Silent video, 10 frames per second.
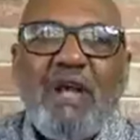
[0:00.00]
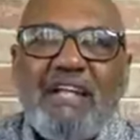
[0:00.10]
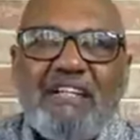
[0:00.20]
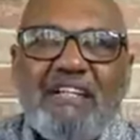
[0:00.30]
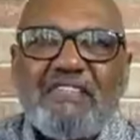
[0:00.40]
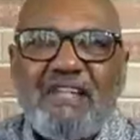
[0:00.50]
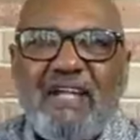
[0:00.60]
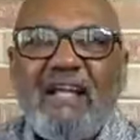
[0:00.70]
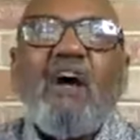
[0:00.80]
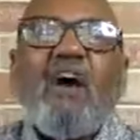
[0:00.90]
ready to
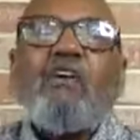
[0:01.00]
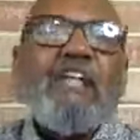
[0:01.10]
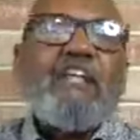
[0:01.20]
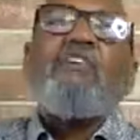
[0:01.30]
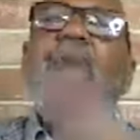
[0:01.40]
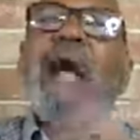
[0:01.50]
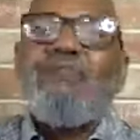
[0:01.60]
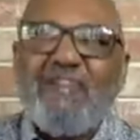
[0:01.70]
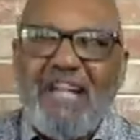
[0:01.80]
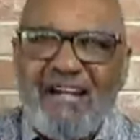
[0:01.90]
say, okay, you're
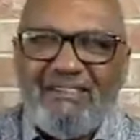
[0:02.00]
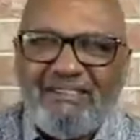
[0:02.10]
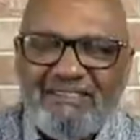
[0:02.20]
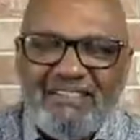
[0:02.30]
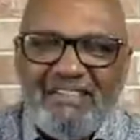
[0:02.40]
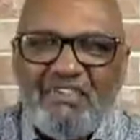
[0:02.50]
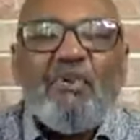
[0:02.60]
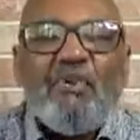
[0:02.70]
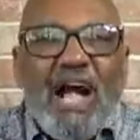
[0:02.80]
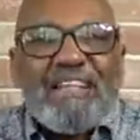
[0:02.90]
out now.
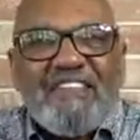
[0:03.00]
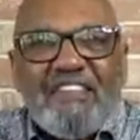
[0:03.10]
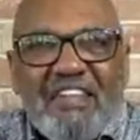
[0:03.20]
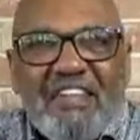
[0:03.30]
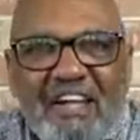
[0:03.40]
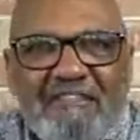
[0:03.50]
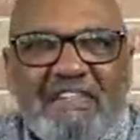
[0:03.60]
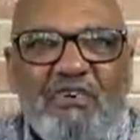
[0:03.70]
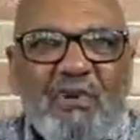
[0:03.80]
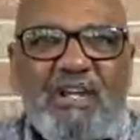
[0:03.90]
No, God's love
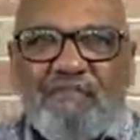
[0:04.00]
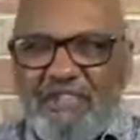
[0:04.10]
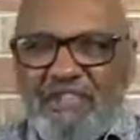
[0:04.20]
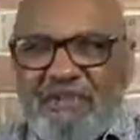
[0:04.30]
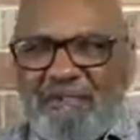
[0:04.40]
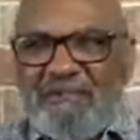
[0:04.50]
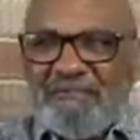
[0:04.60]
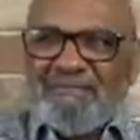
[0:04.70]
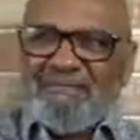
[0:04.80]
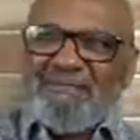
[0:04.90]
is great for you.
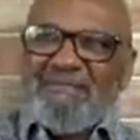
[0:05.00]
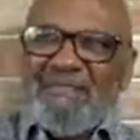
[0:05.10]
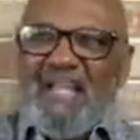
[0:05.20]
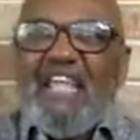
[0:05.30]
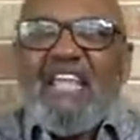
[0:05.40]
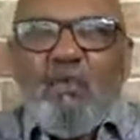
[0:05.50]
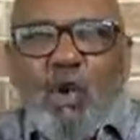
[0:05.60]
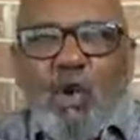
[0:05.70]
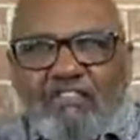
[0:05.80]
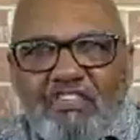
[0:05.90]
He
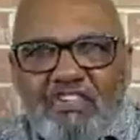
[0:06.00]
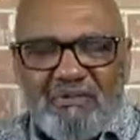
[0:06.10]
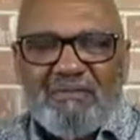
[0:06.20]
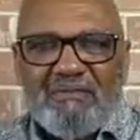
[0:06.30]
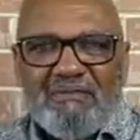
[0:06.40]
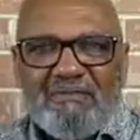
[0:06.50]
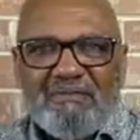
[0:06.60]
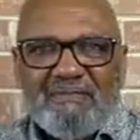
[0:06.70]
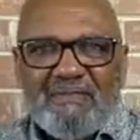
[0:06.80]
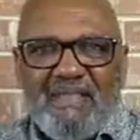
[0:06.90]
wants you,
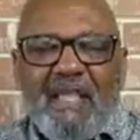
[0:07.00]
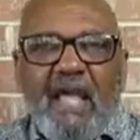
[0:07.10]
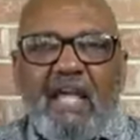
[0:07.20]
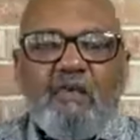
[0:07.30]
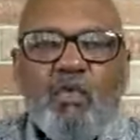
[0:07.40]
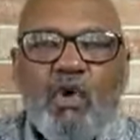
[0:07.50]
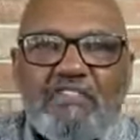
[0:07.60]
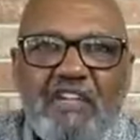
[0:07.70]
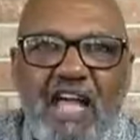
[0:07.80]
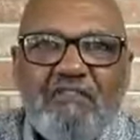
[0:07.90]
and He
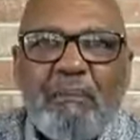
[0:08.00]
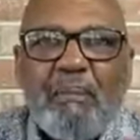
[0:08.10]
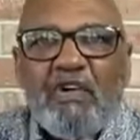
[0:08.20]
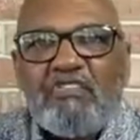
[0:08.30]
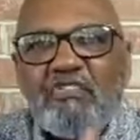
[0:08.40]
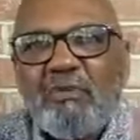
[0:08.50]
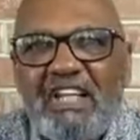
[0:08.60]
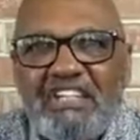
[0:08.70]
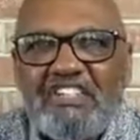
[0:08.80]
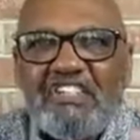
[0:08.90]
wants to have a
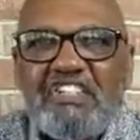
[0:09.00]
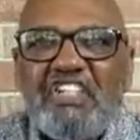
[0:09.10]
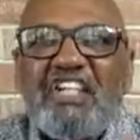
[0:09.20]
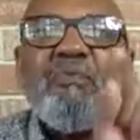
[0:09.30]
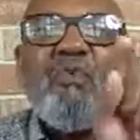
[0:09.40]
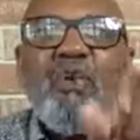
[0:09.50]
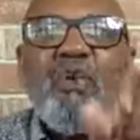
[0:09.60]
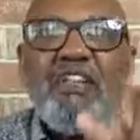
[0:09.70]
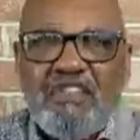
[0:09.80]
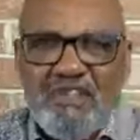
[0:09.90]
personal relationship
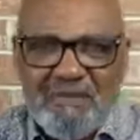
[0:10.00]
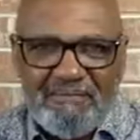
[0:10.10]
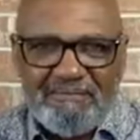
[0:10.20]
with you.